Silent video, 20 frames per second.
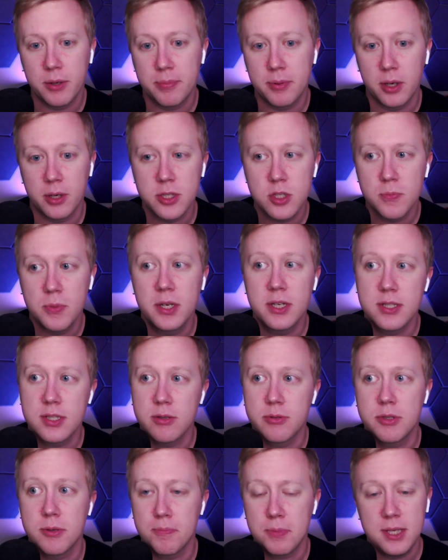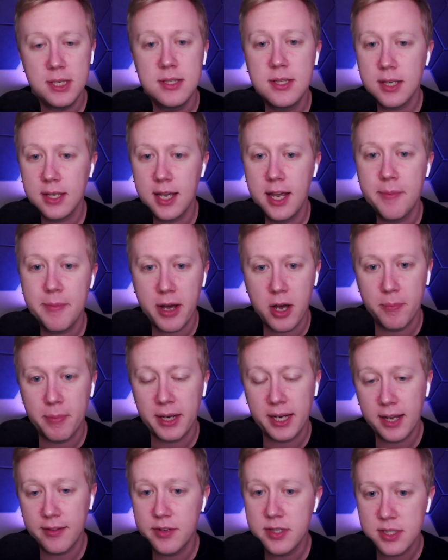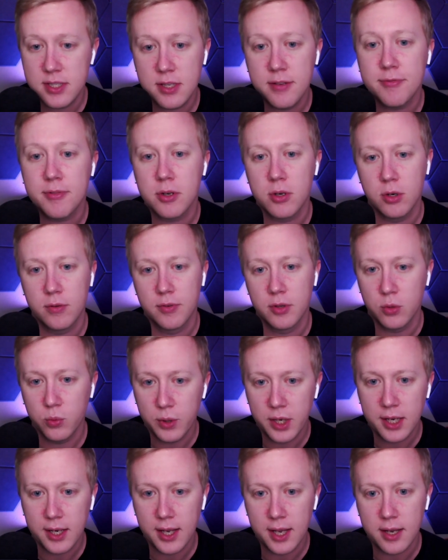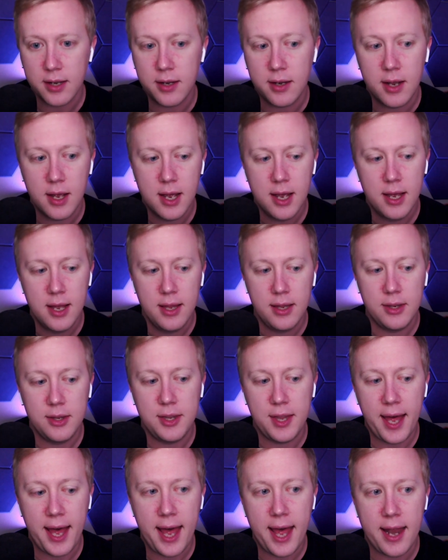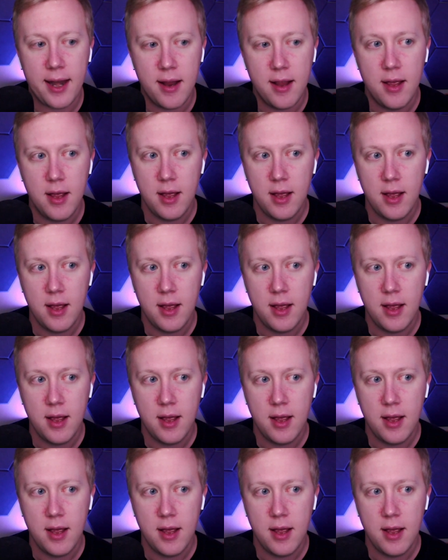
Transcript: but also because there was a piece that came out by Kevin Seifert over the weekend that